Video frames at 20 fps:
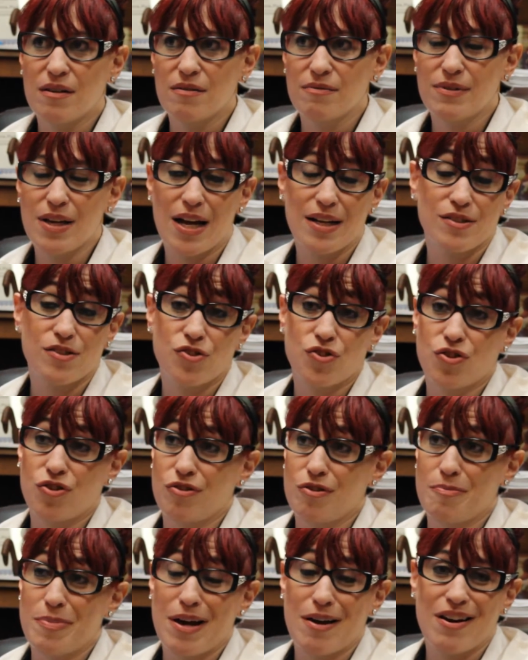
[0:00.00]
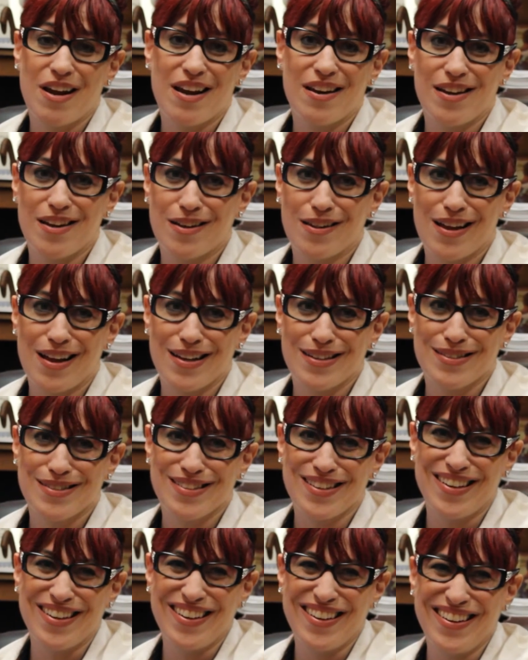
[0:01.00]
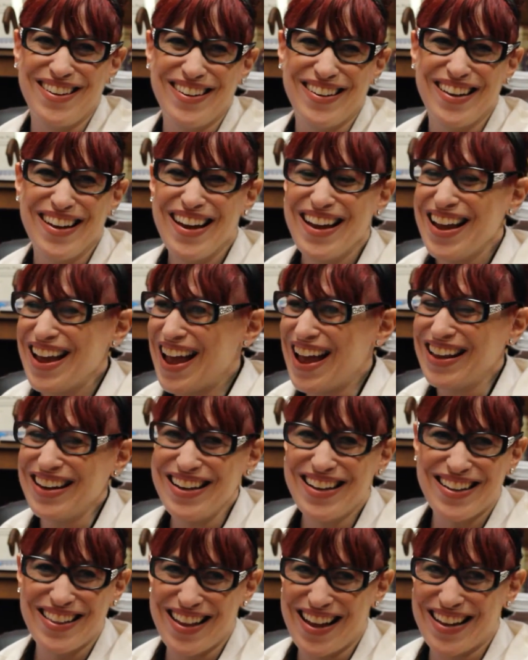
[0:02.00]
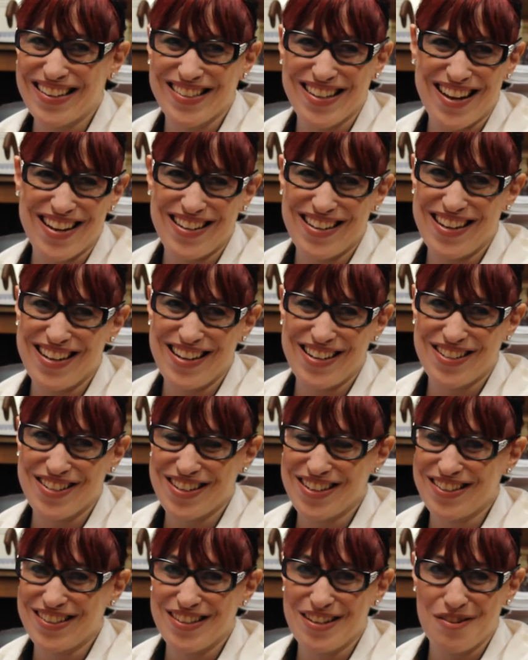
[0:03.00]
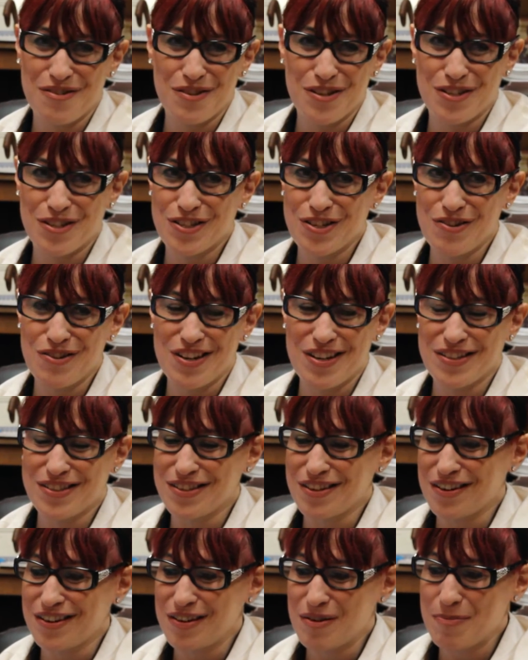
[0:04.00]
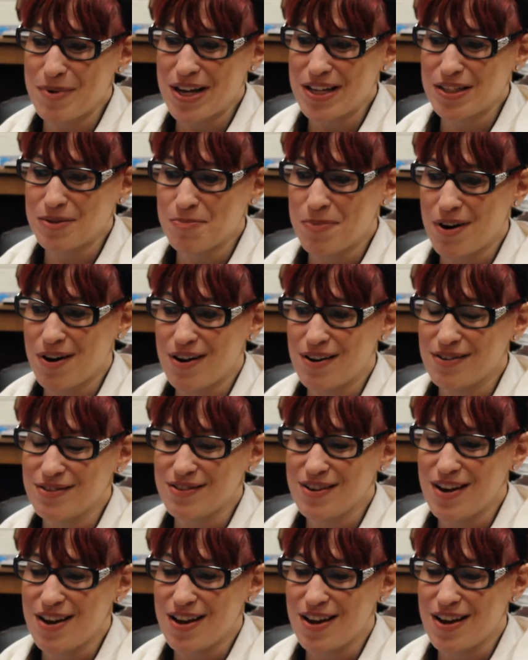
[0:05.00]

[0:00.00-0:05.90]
That's true about any class, any class I teach. It's, the students are the best part.